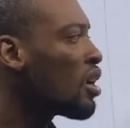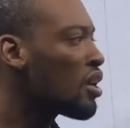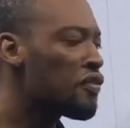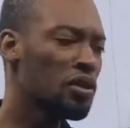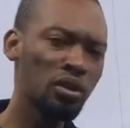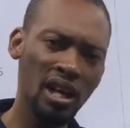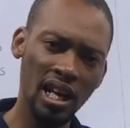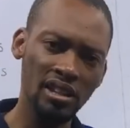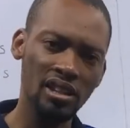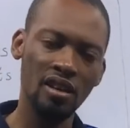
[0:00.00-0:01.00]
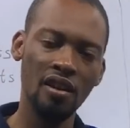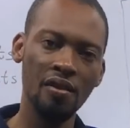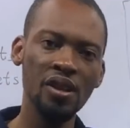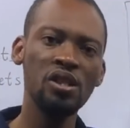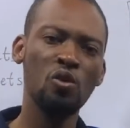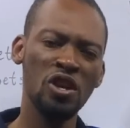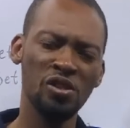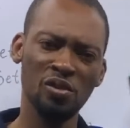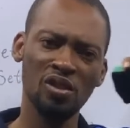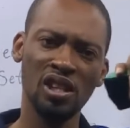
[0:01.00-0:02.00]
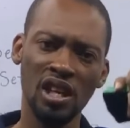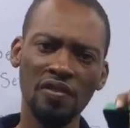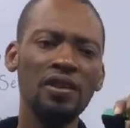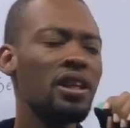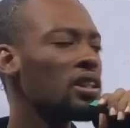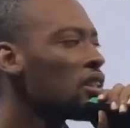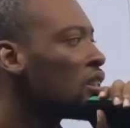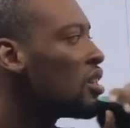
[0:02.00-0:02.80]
If you look at this question carefully,